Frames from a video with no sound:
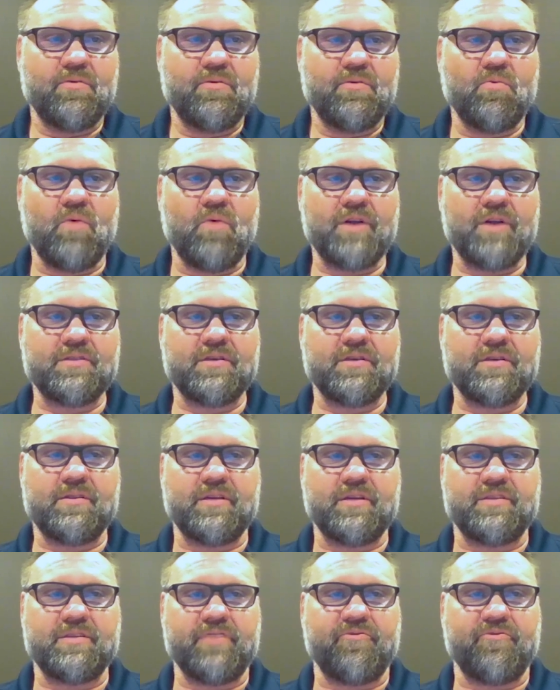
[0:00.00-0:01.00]
what
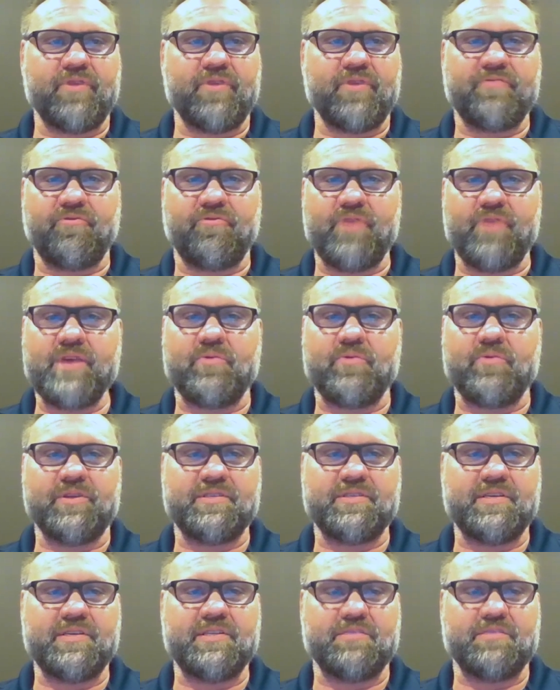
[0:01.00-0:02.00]
the different
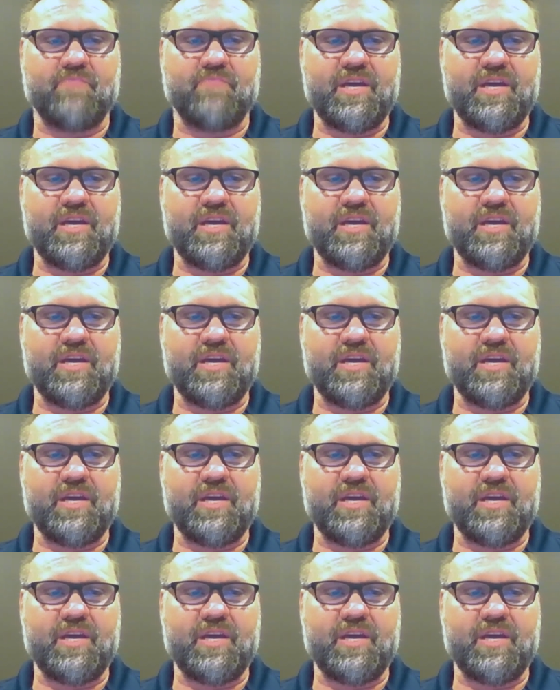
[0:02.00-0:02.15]
frequencies